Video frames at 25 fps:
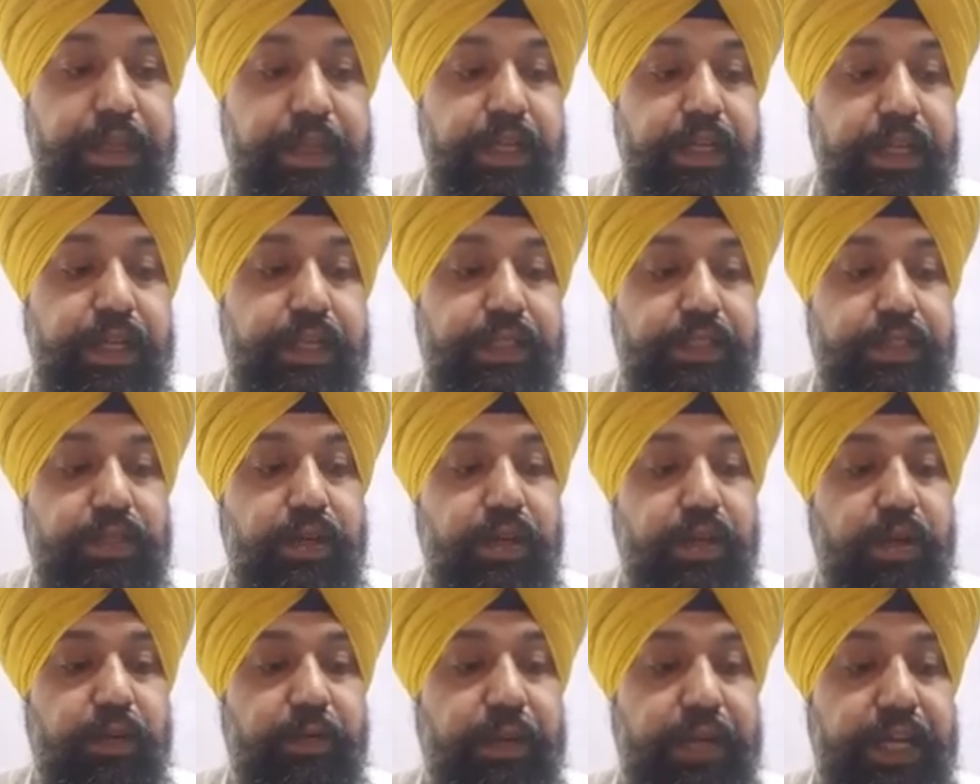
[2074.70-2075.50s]

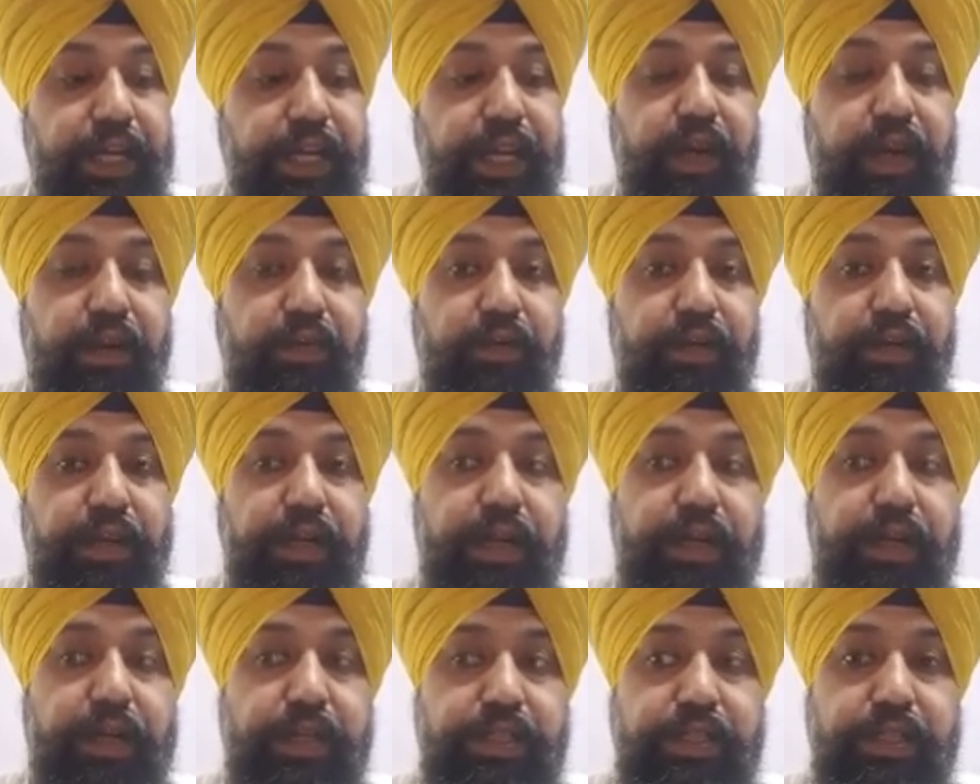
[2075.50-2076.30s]
So, but here we are
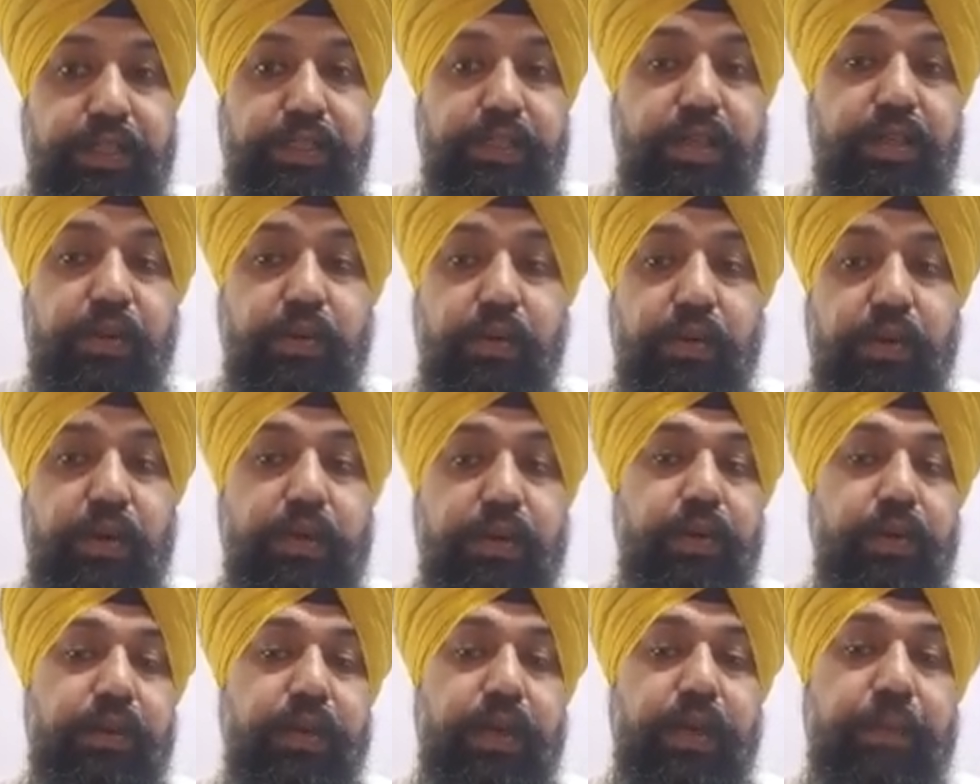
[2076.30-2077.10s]
discussing only
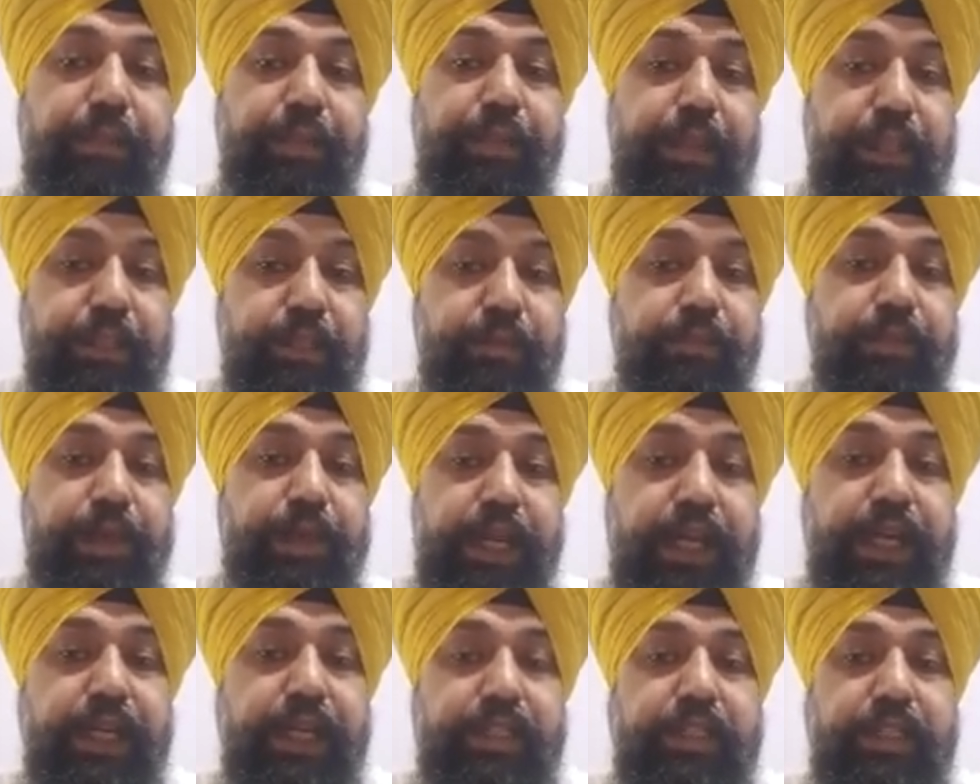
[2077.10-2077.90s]
on the
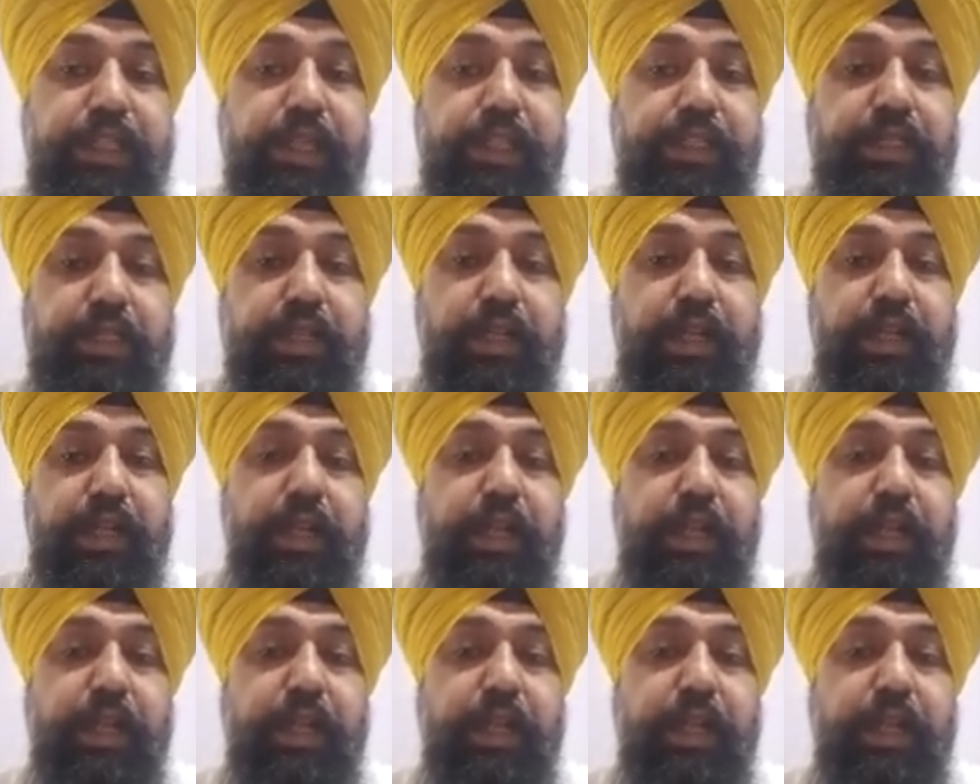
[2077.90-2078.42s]
speaking skills.